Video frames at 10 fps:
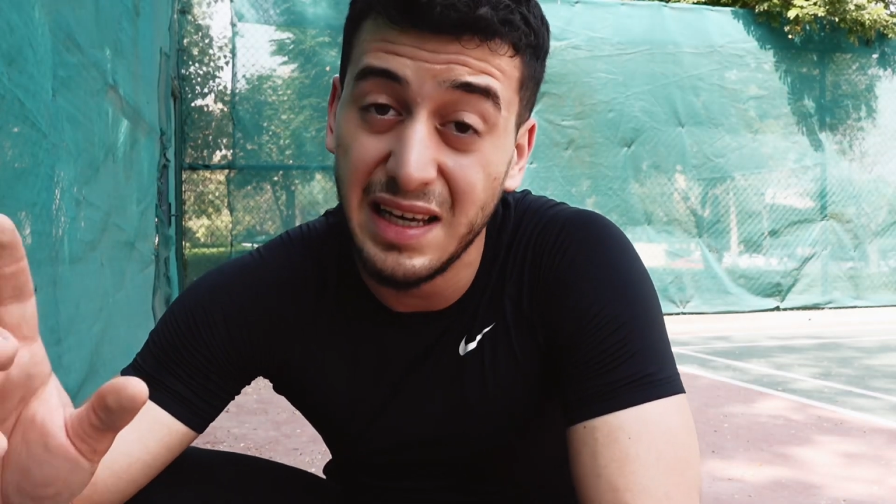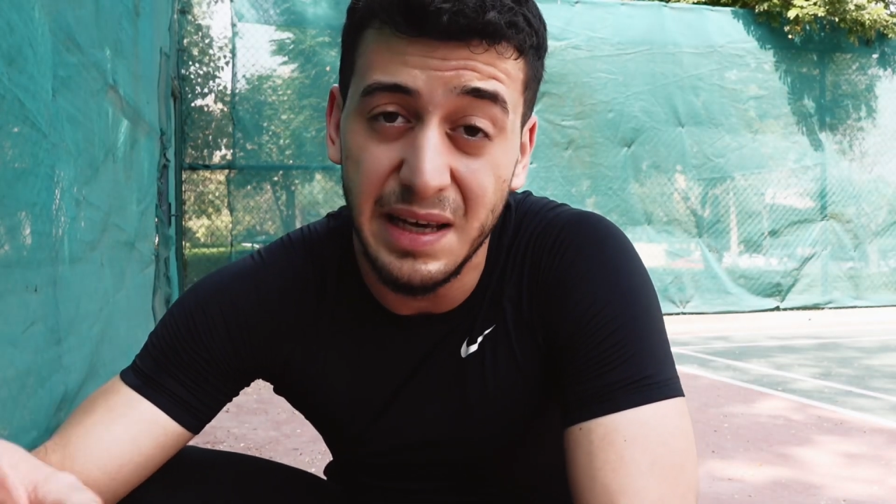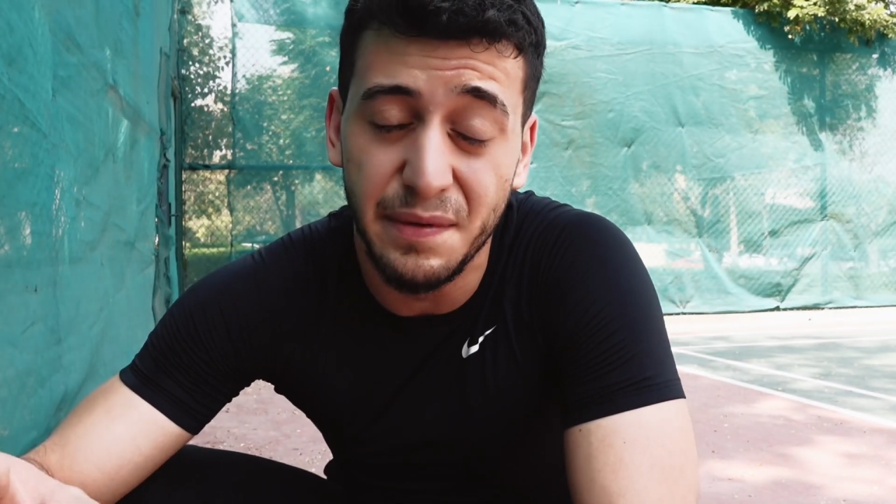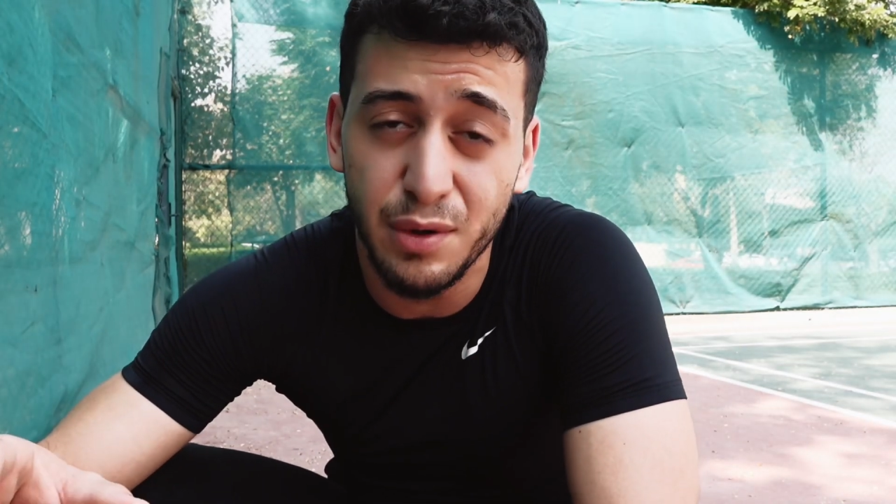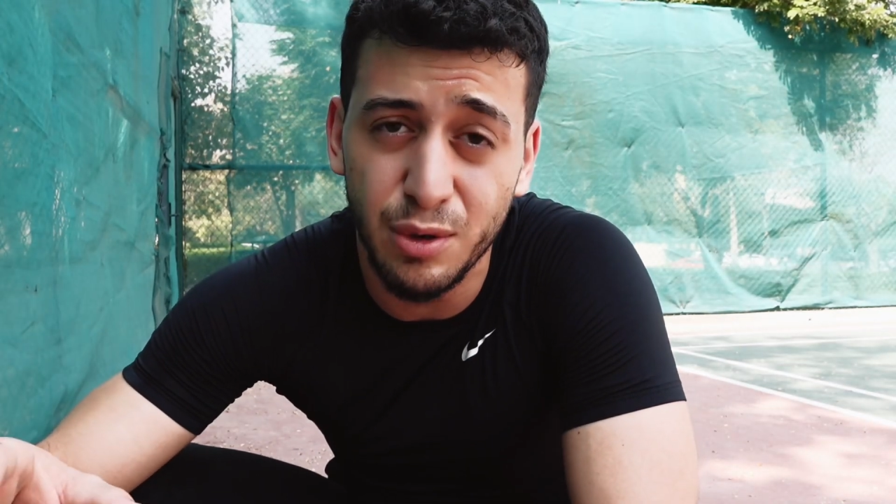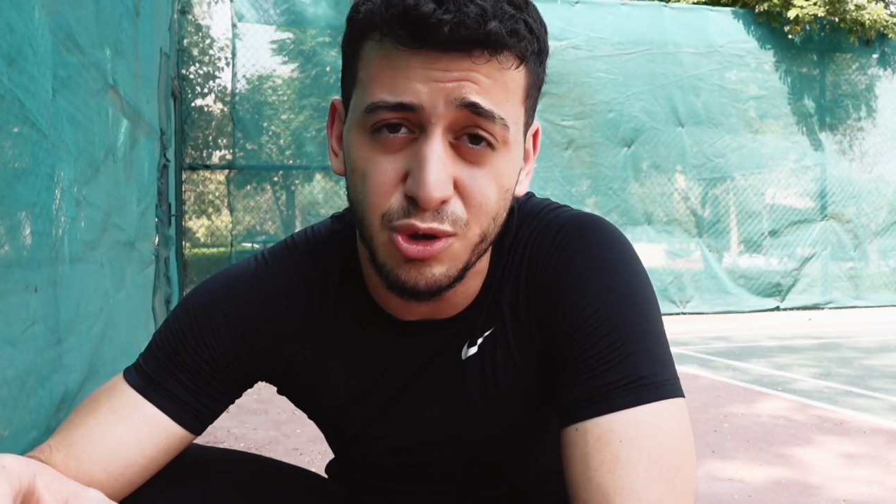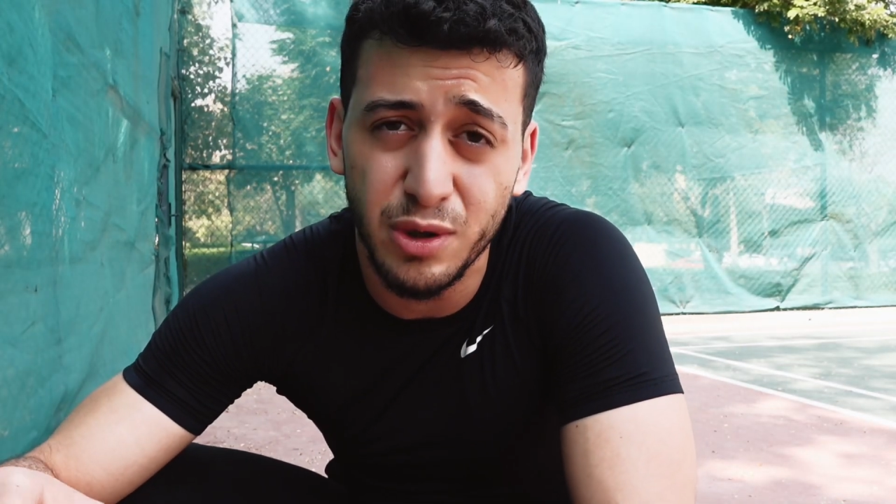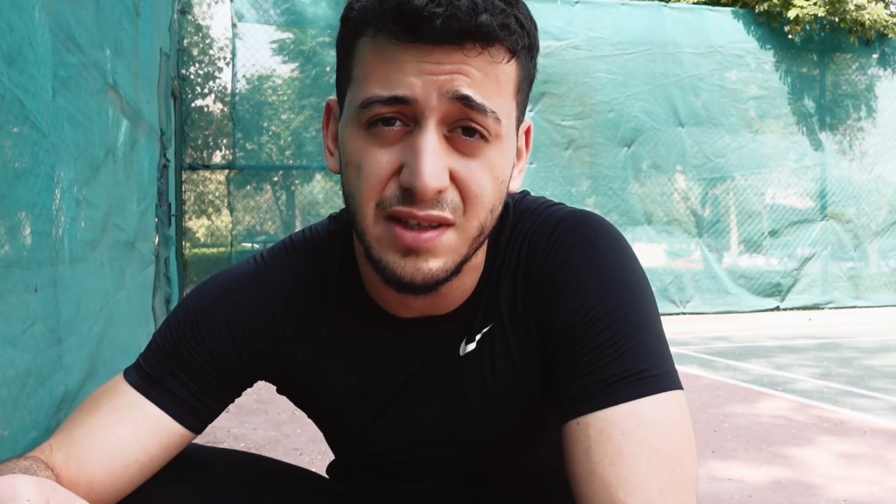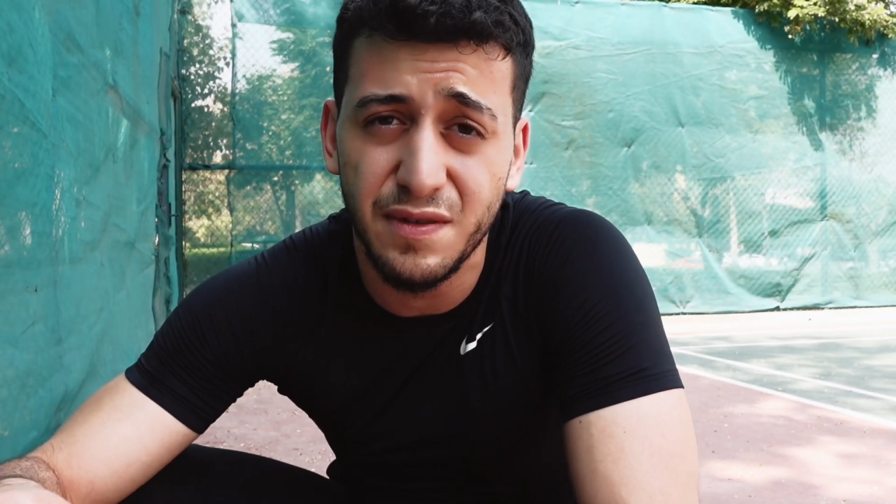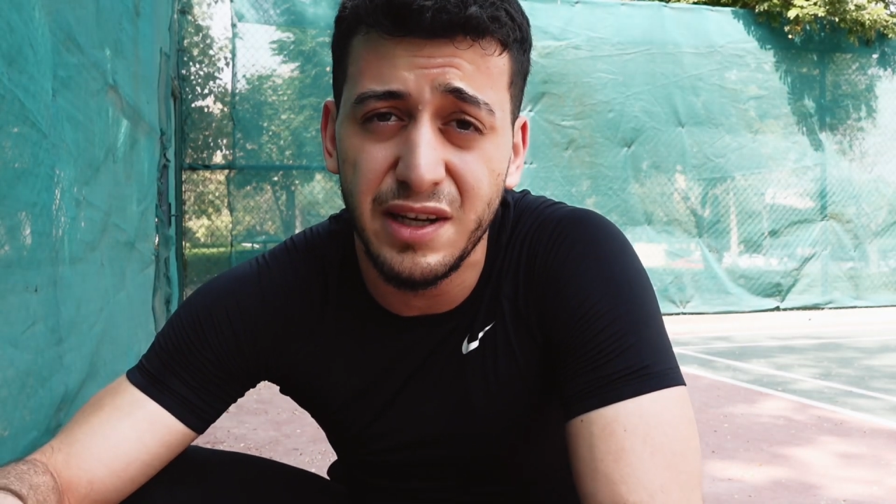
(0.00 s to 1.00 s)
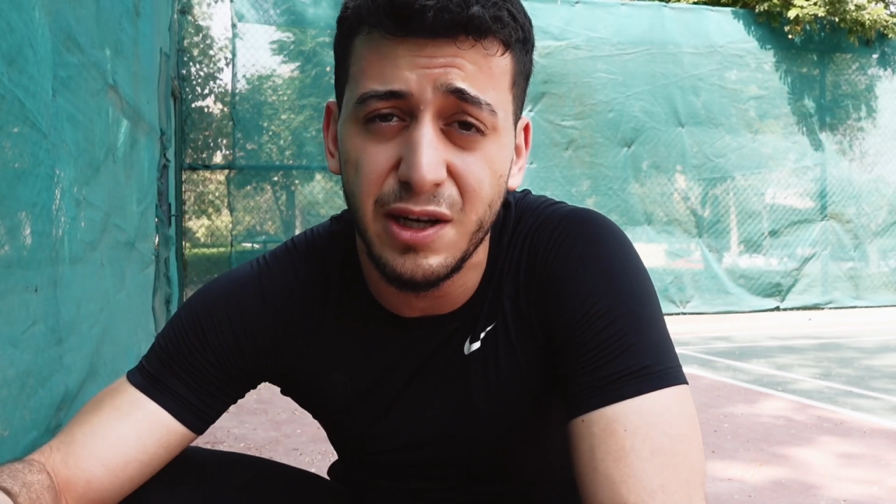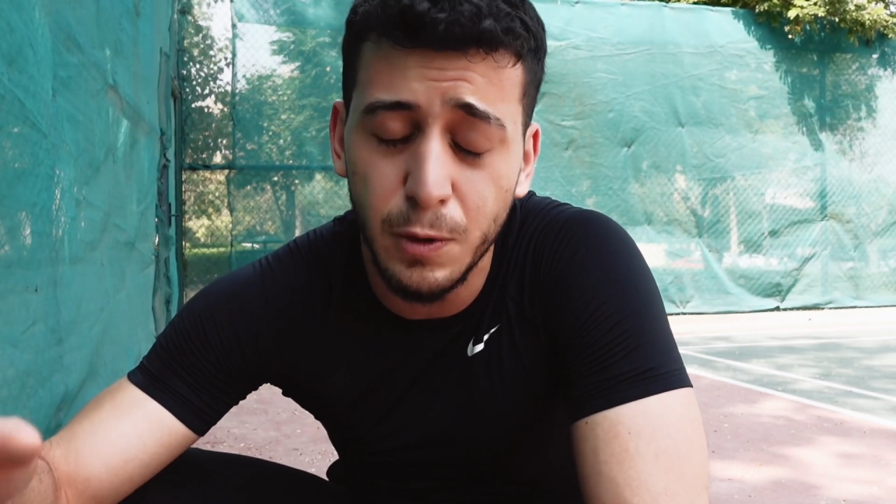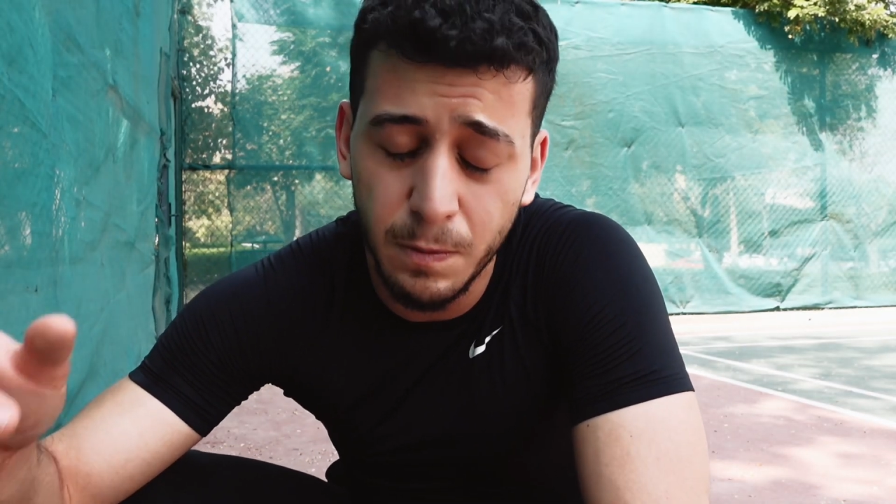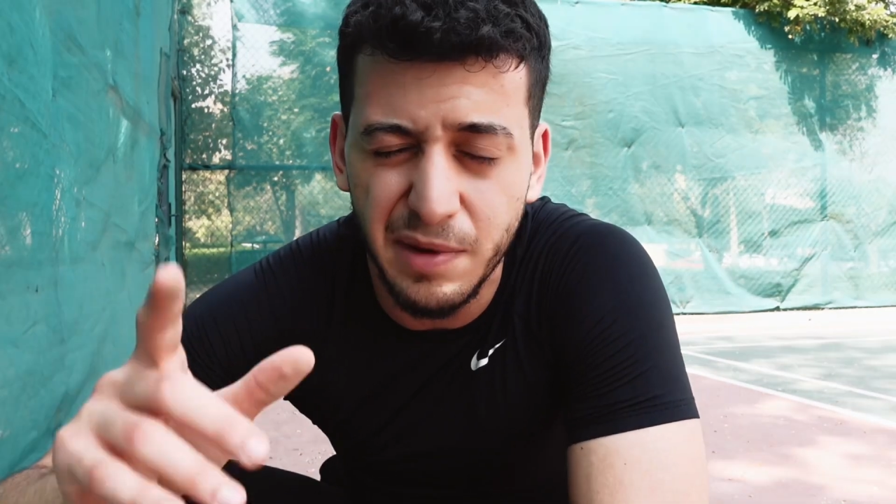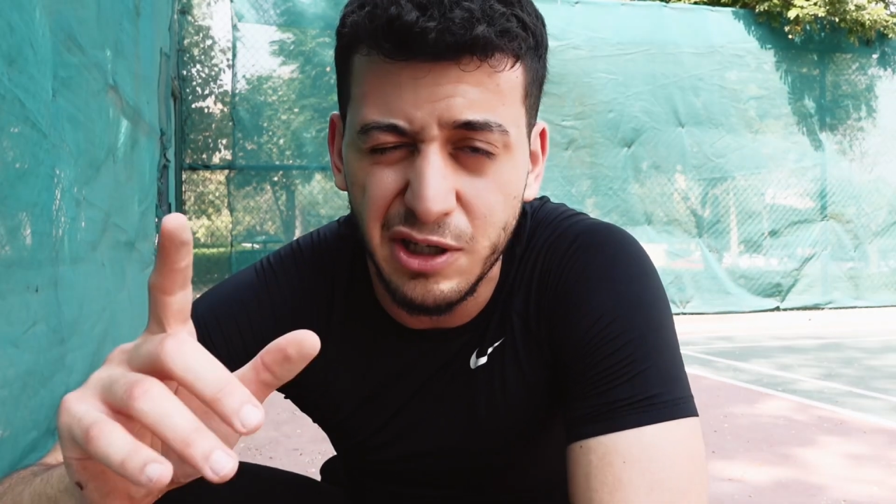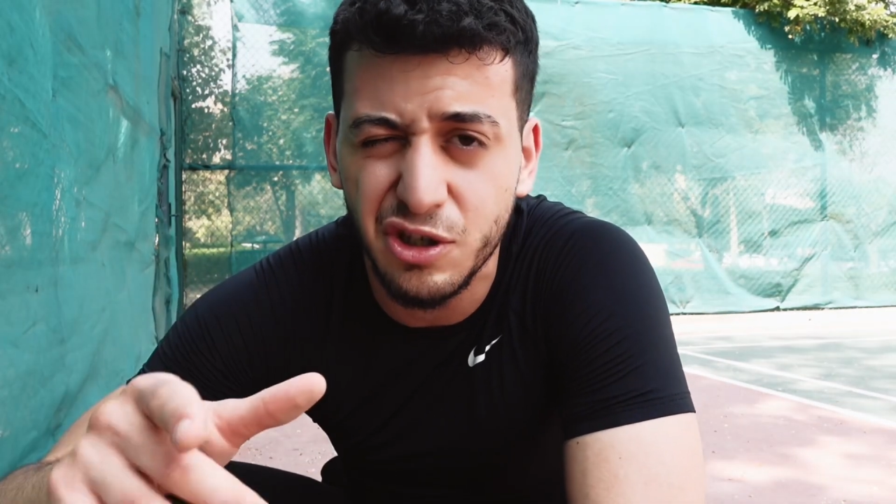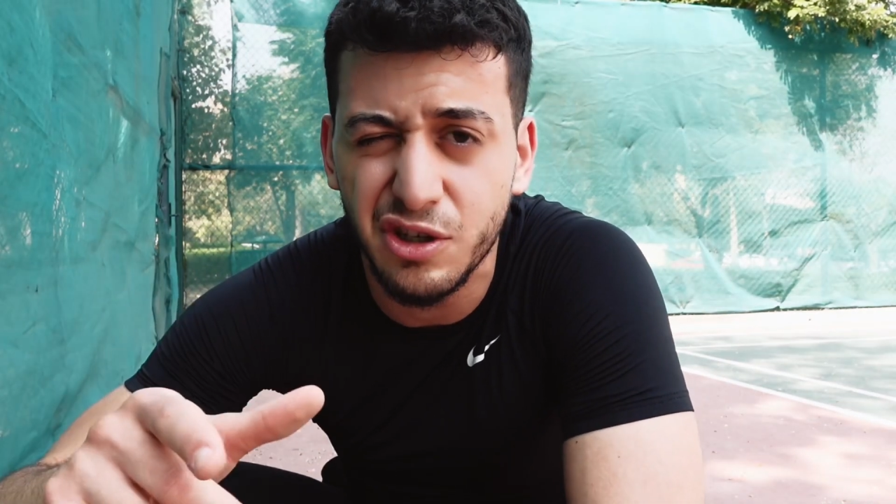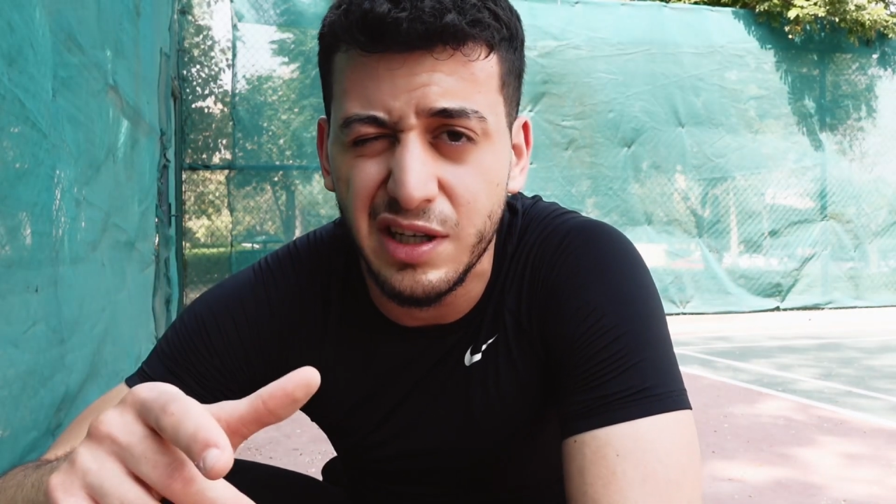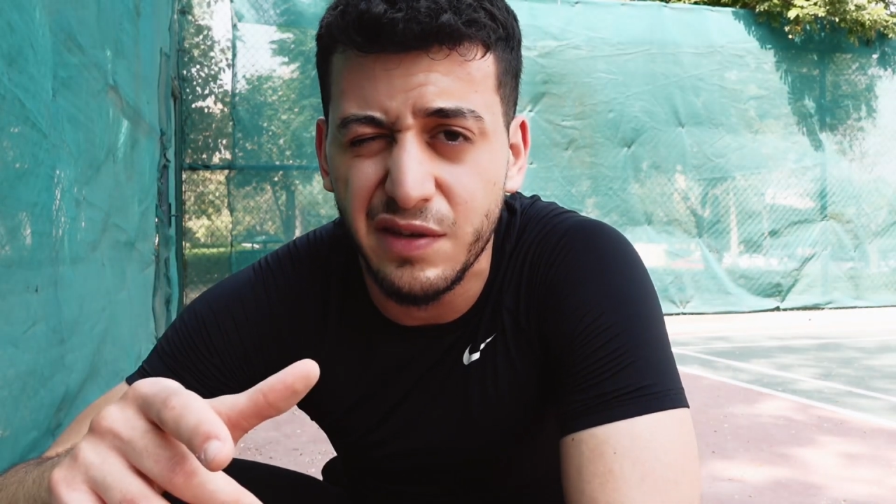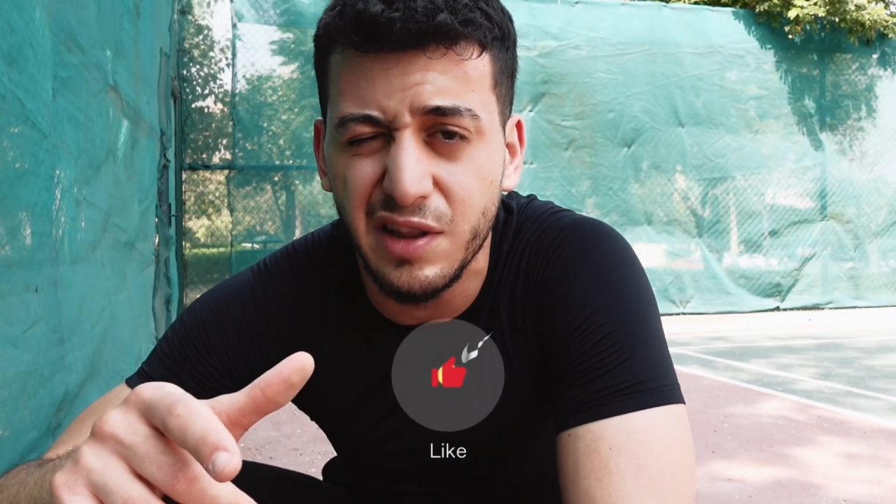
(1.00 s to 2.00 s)
If you enjoyed this video, make sure
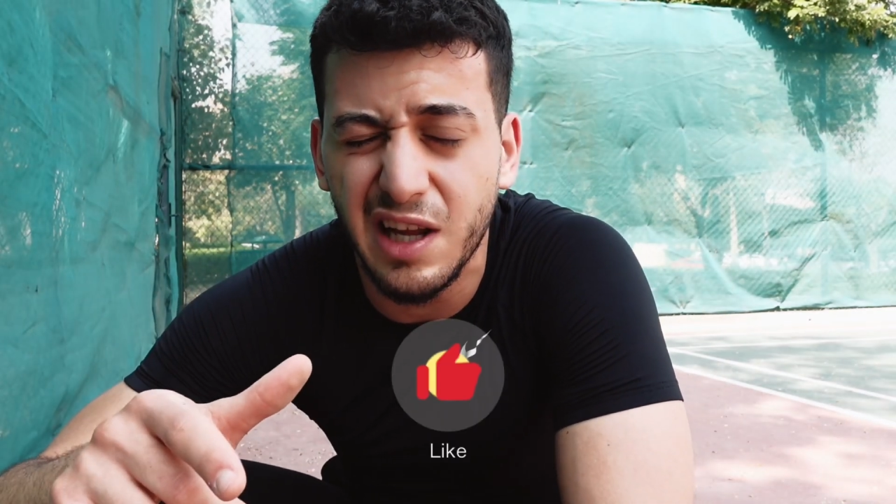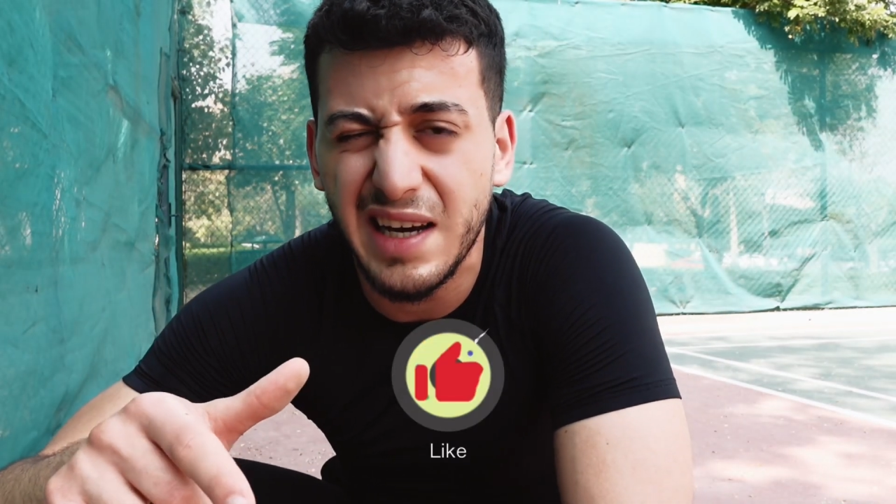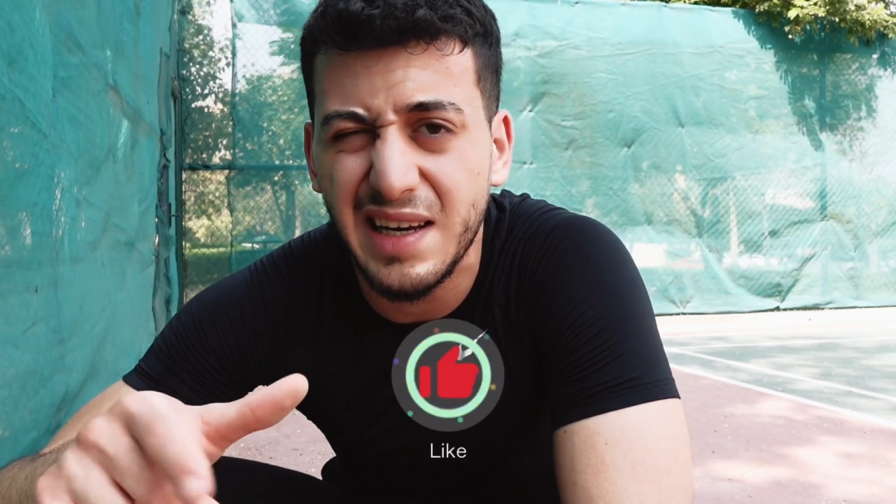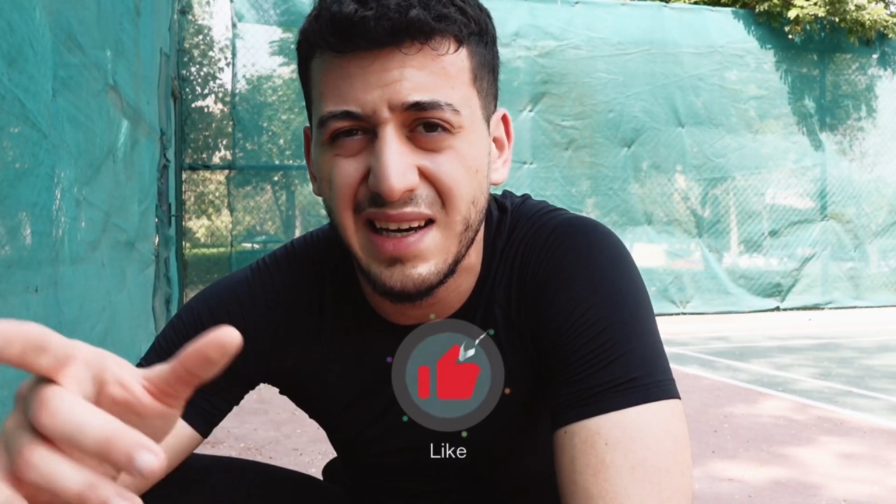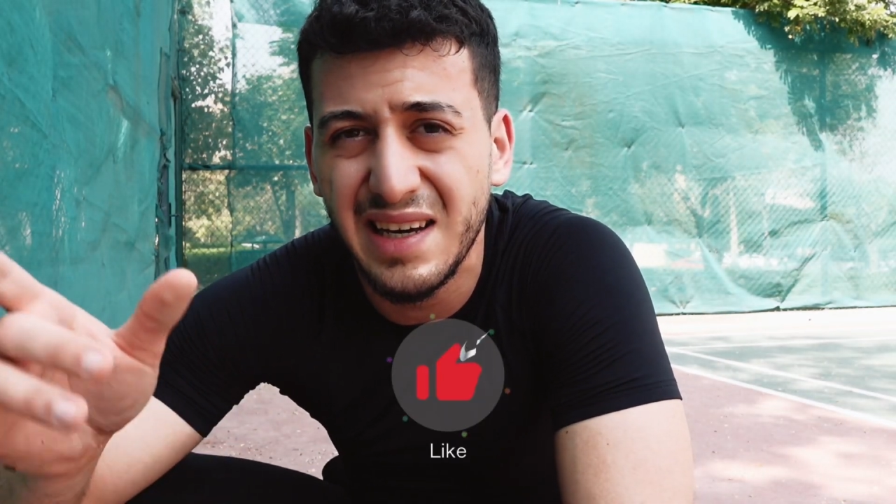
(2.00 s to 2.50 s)
you give a like,